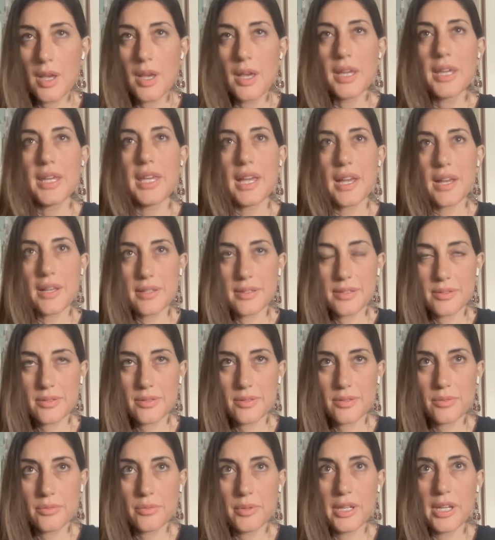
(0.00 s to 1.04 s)

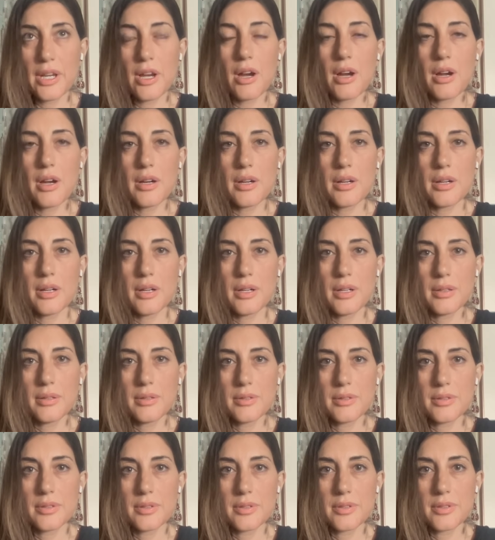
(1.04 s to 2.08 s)
Yes, we are
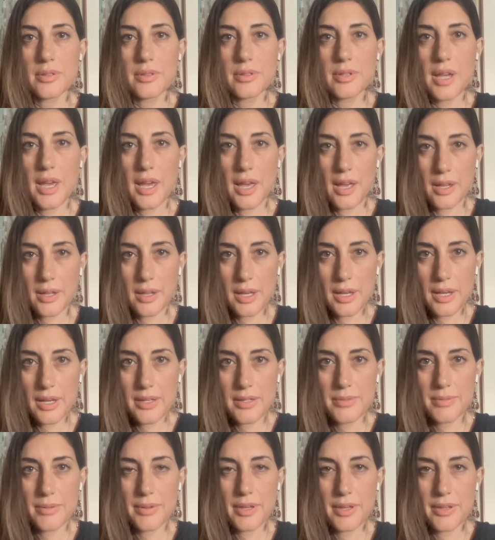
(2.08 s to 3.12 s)

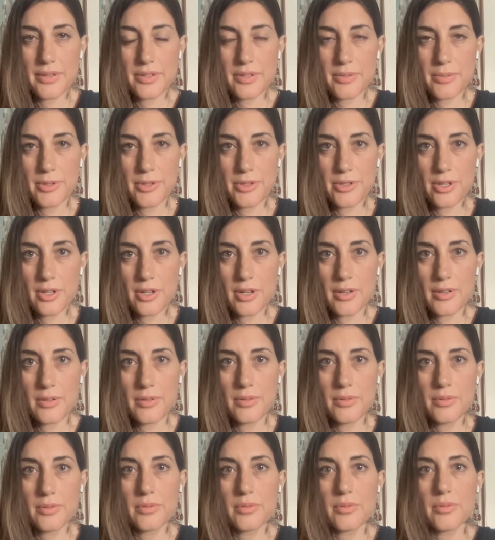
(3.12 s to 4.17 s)
allies with
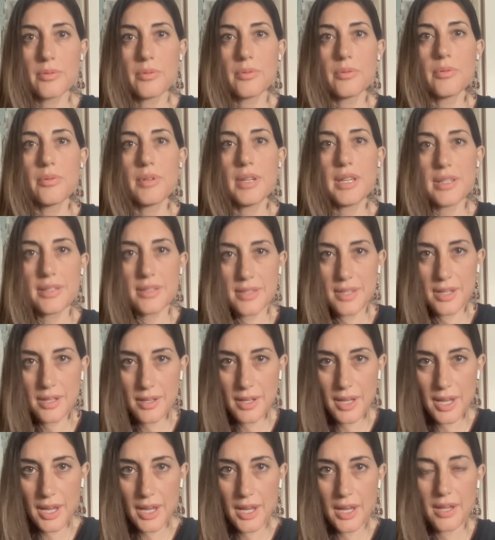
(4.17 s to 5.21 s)
Azerbaijan. We
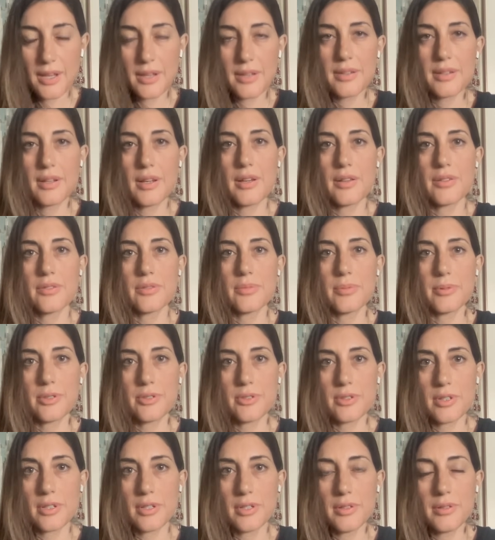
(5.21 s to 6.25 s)
send aid to
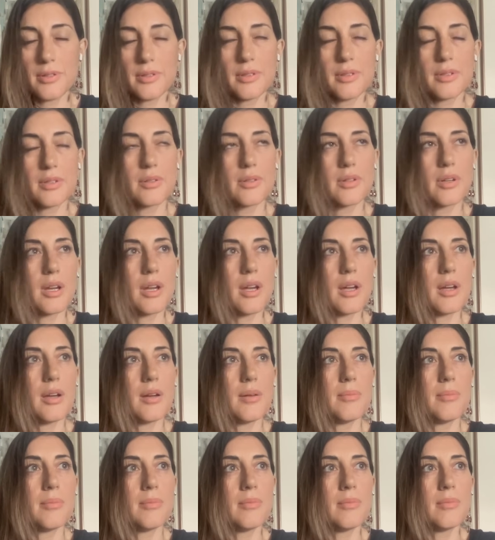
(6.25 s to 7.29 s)
Azerbaijan.
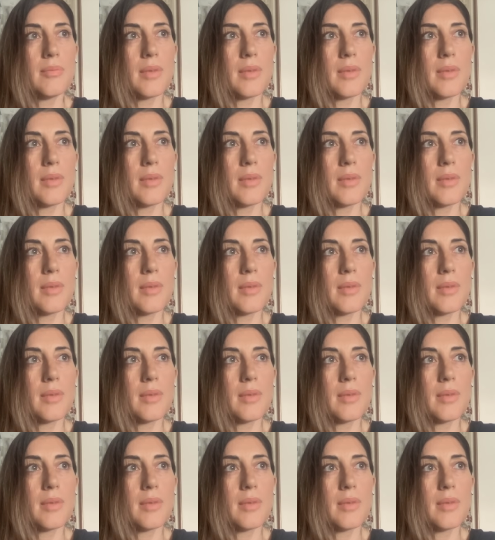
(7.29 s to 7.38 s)
The